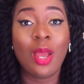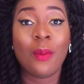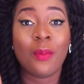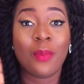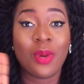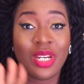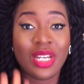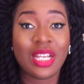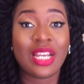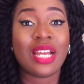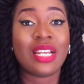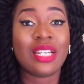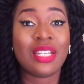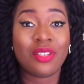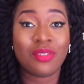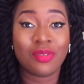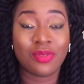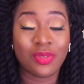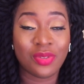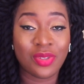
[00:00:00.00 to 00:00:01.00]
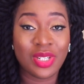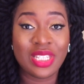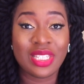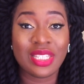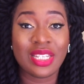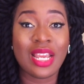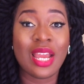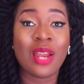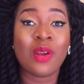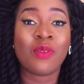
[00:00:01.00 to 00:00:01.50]
Money can influence
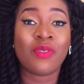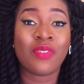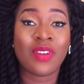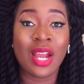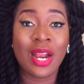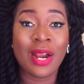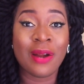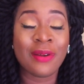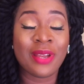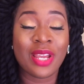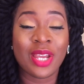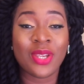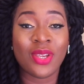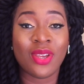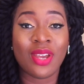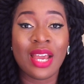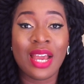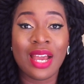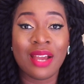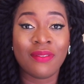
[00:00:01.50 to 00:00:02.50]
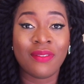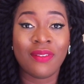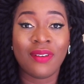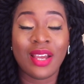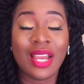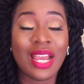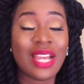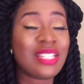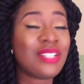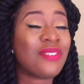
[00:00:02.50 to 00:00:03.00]
the kind of career you have,
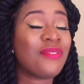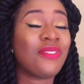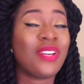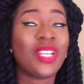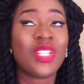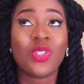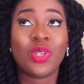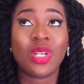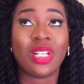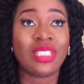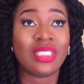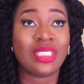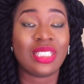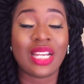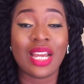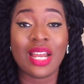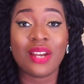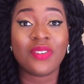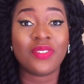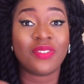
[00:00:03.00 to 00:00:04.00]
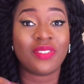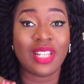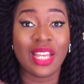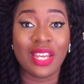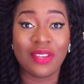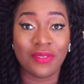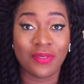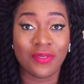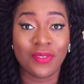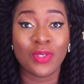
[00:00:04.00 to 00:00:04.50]
and eventually the kind of
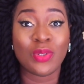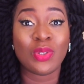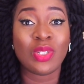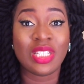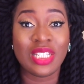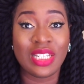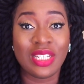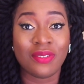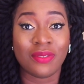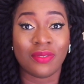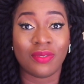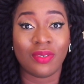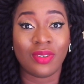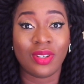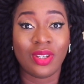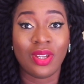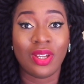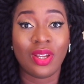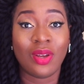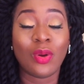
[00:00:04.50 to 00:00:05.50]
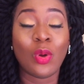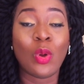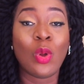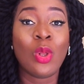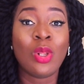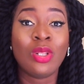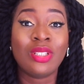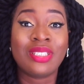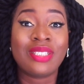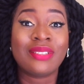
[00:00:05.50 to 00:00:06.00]
life you live.
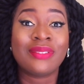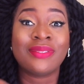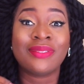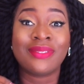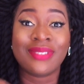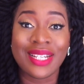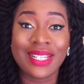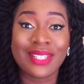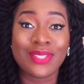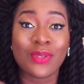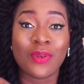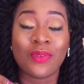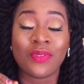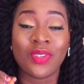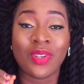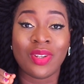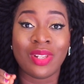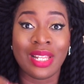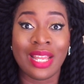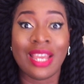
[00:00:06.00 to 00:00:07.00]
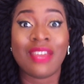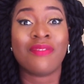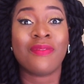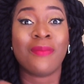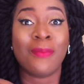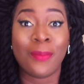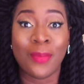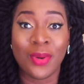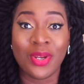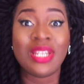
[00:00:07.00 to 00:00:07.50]
All the rest of your life,
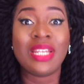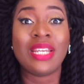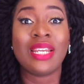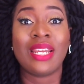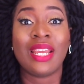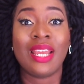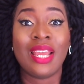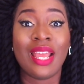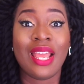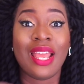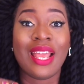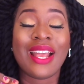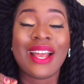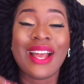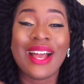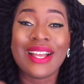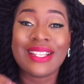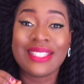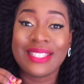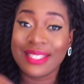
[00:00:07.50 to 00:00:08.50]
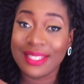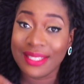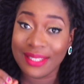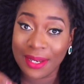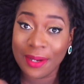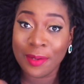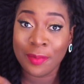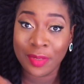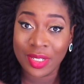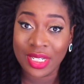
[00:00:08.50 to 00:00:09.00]
money can
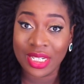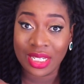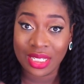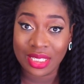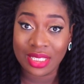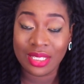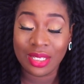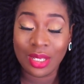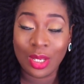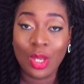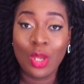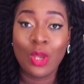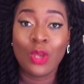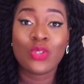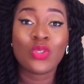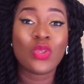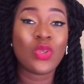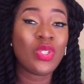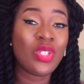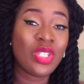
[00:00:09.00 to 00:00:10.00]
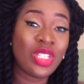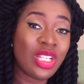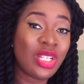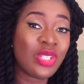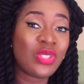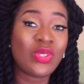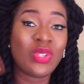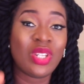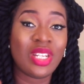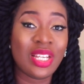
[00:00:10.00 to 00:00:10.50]
determine it. So you
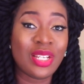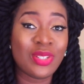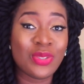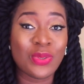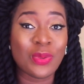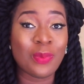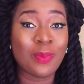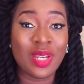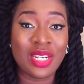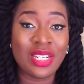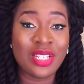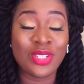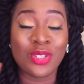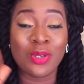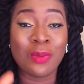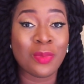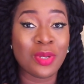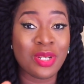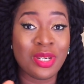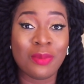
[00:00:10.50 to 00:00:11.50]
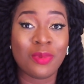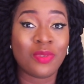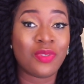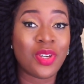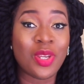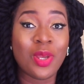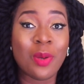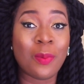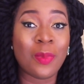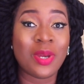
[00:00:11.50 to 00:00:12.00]
need to learn to manage your money
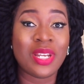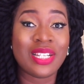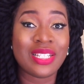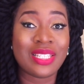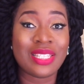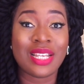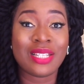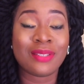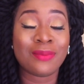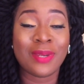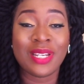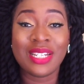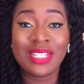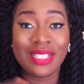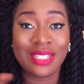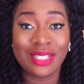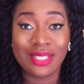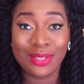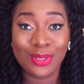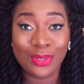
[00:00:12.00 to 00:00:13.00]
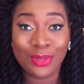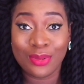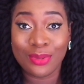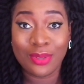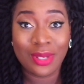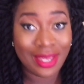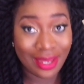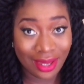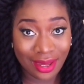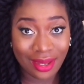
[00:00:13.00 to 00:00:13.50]
before your money starts managing you,
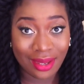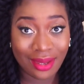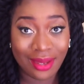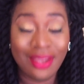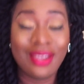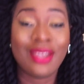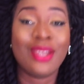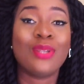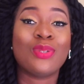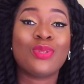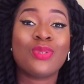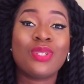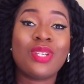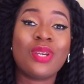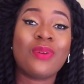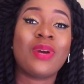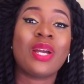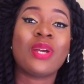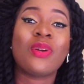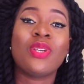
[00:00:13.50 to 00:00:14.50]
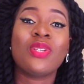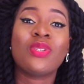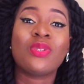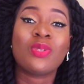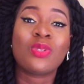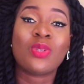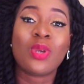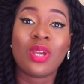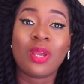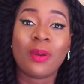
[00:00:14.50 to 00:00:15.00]
okay? Today we're going
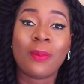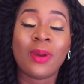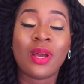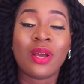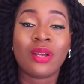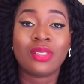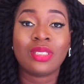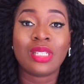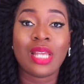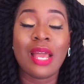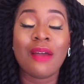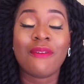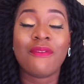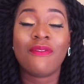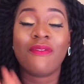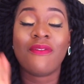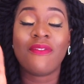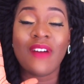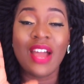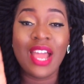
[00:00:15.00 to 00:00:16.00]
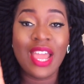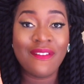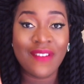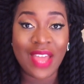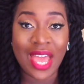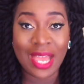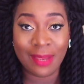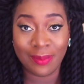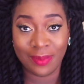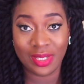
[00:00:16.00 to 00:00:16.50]
to talk about 5
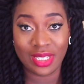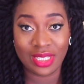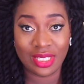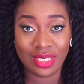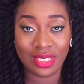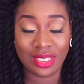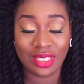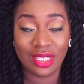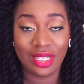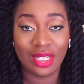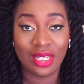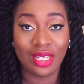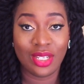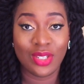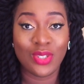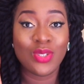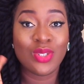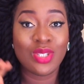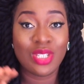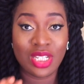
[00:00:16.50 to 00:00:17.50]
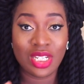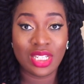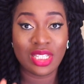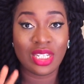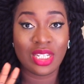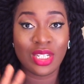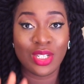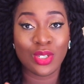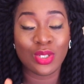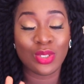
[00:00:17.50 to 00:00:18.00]
habits you
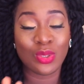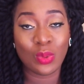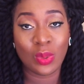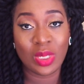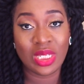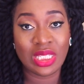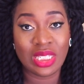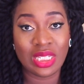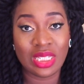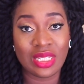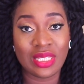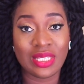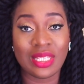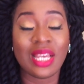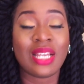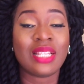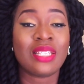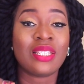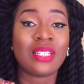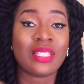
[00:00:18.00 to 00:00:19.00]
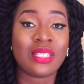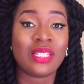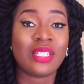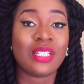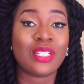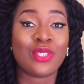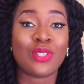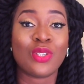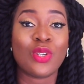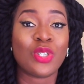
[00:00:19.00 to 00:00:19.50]
need in your 20s, and this thing
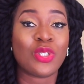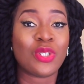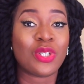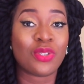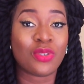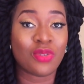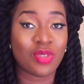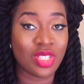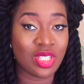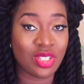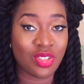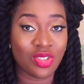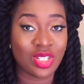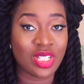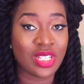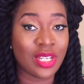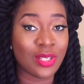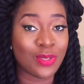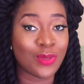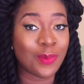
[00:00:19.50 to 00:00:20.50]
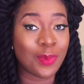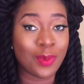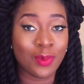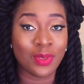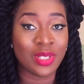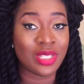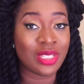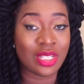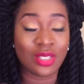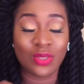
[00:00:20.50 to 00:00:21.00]
is not just restricted to people
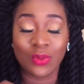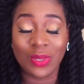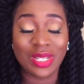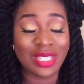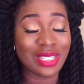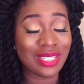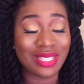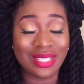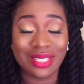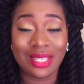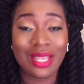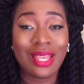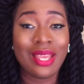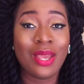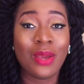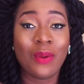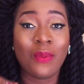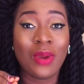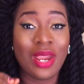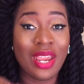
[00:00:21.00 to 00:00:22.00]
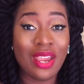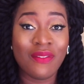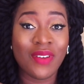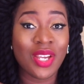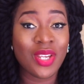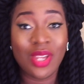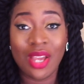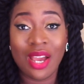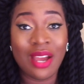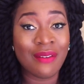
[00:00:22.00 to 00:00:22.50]
in their 20s.
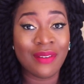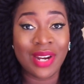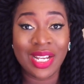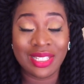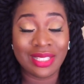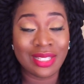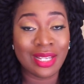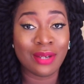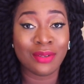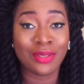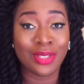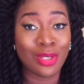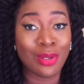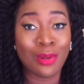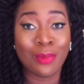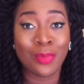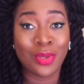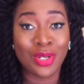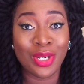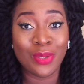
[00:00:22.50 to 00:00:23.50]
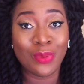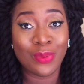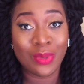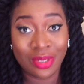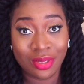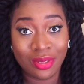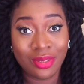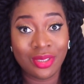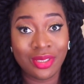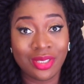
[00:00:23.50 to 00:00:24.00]
Wherever you are right now in your money
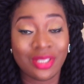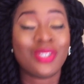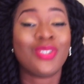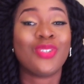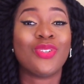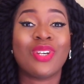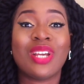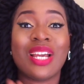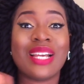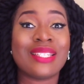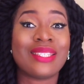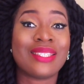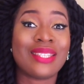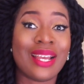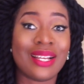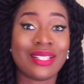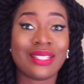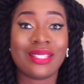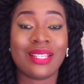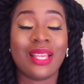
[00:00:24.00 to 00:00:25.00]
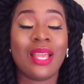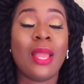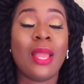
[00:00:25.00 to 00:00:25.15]
world, you can start.